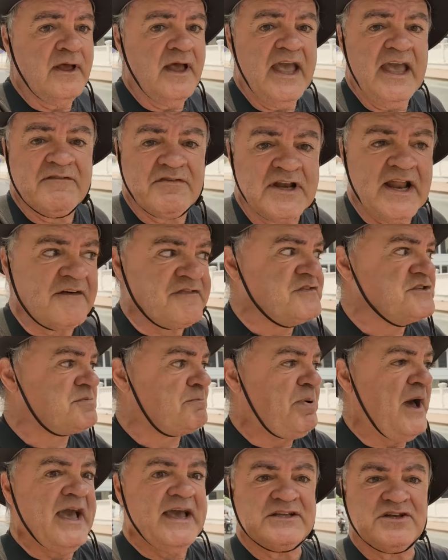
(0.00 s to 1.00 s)
Even having to
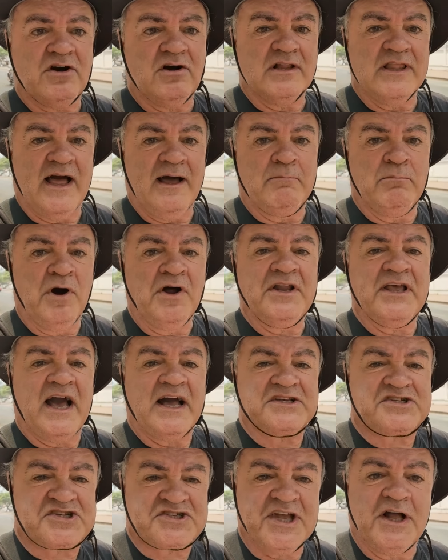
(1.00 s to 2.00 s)
pay all that money,
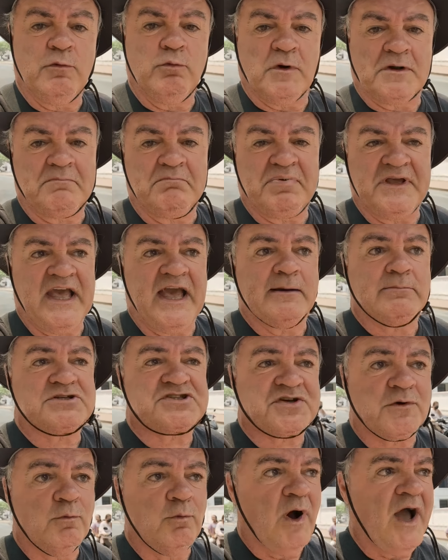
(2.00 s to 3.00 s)
I still wouldn't be able
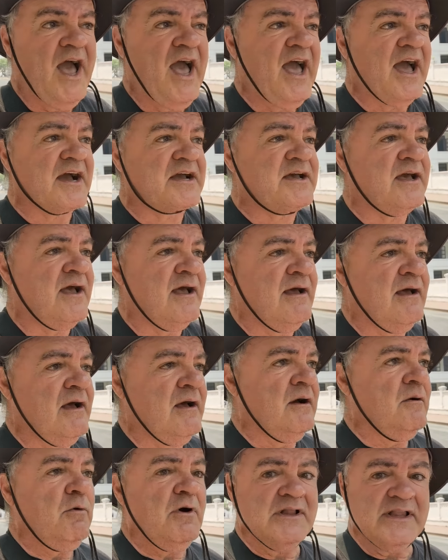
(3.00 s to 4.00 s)
to work.
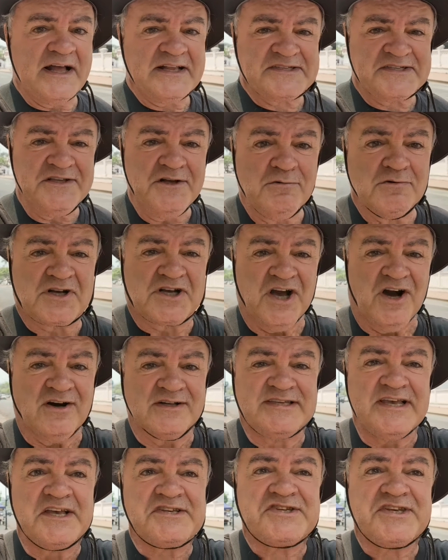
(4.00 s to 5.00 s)
Well, that's not
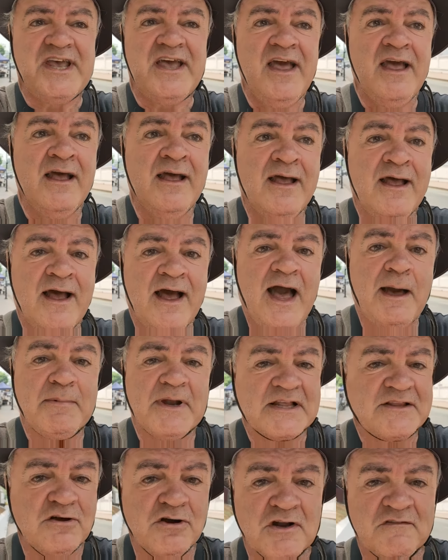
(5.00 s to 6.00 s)
good, is it? I
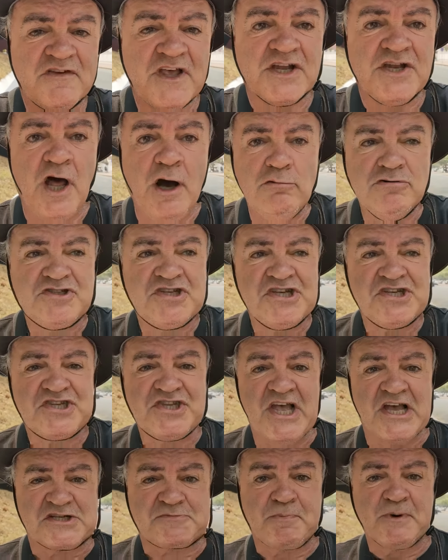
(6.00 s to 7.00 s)
mean, I don't know if you
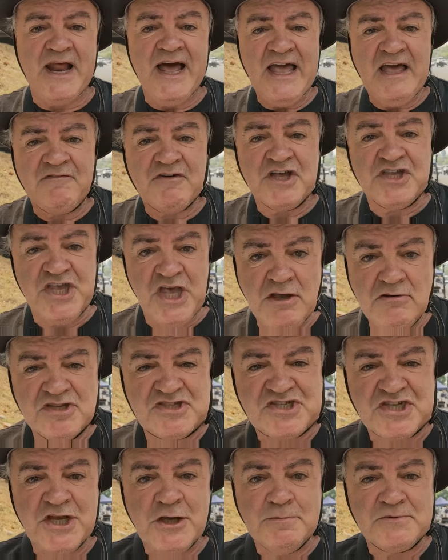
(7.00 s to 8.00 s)
noticed this, but I have a
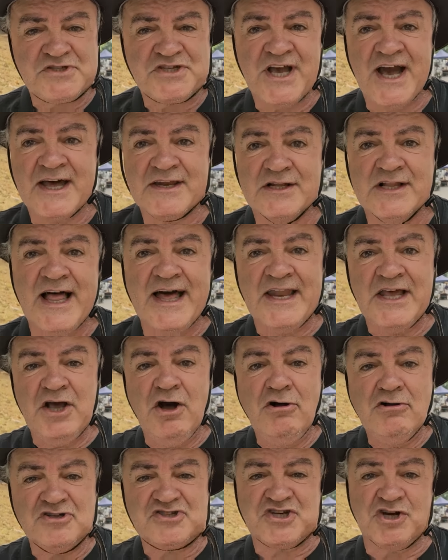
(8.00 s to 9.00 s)
YouTube channel and I
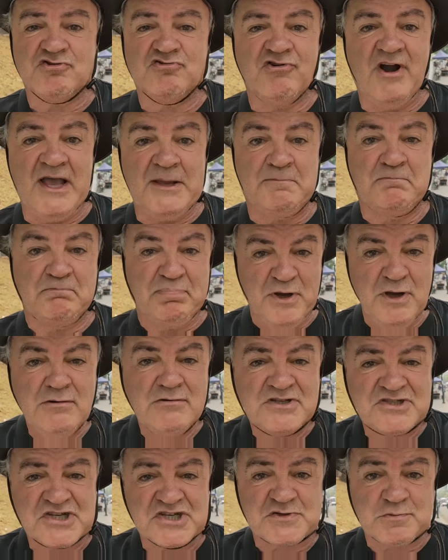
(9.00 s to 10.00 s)
also write
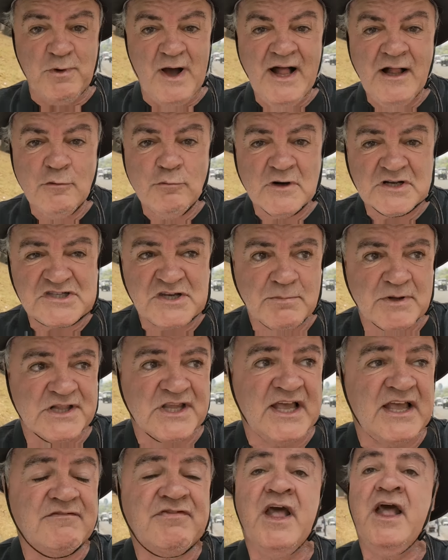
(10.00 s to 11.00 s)
books as well, would you
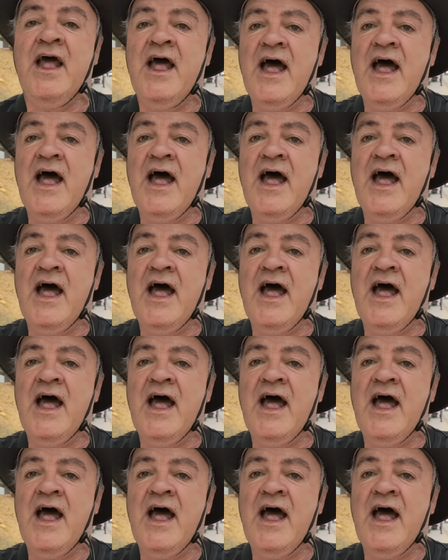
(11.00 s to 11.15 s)
believe?